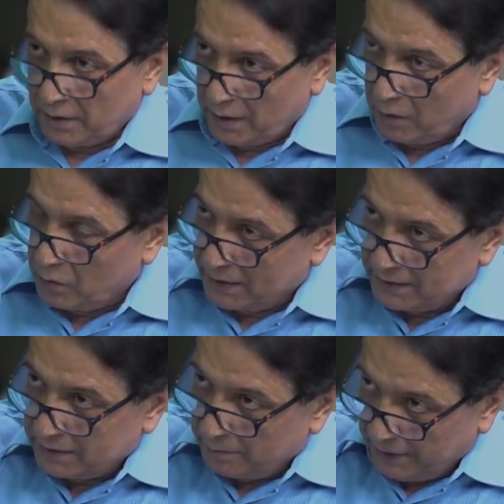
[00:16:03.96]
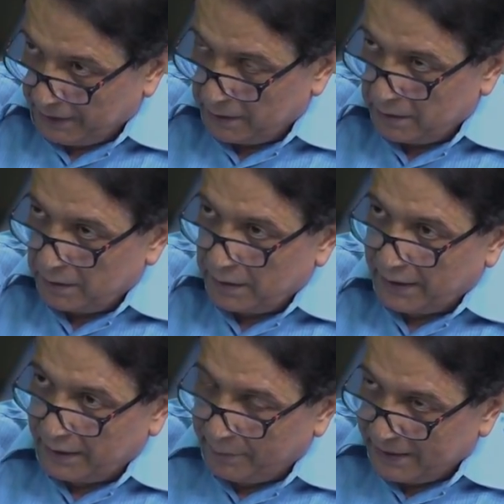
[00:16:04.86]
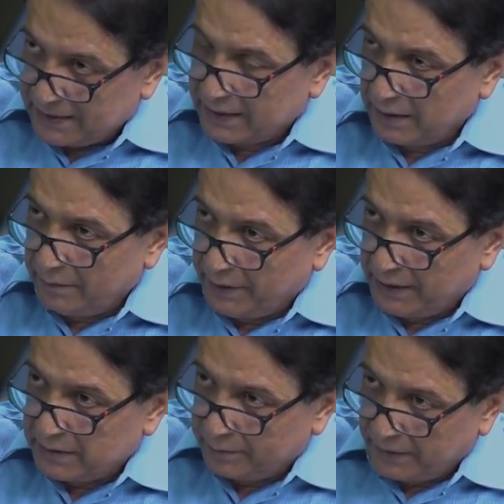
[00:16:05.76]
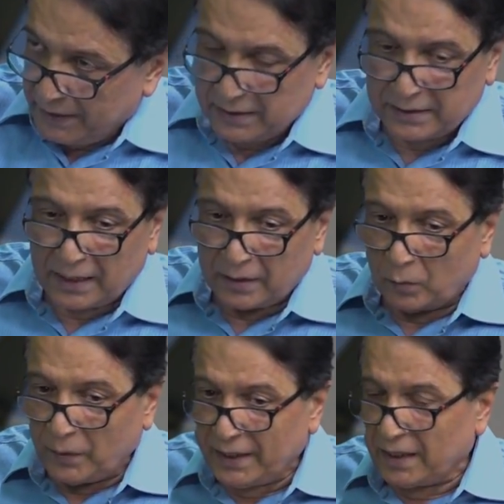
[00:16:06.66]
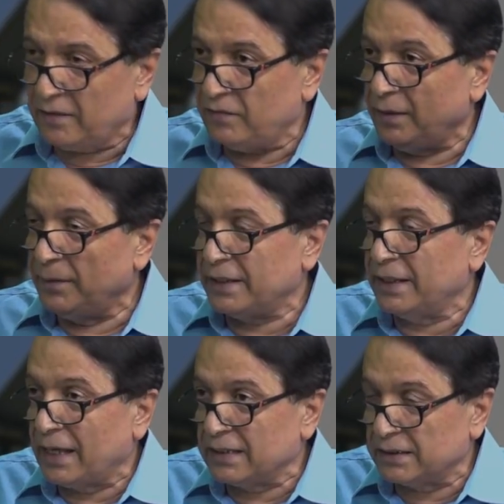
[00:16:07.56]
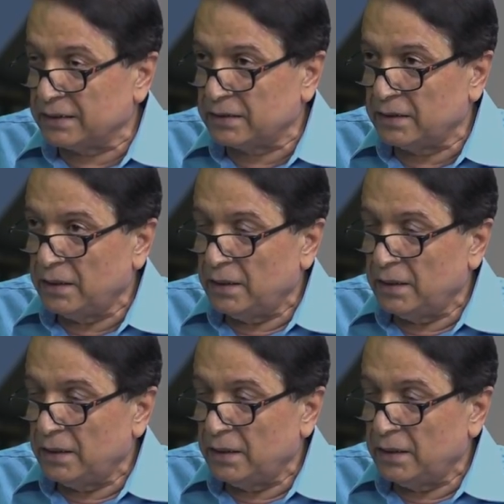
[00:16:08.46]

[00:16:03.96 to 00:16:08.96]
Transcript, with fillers: Now, what does it mean? It basically means, please, that we have limited assets.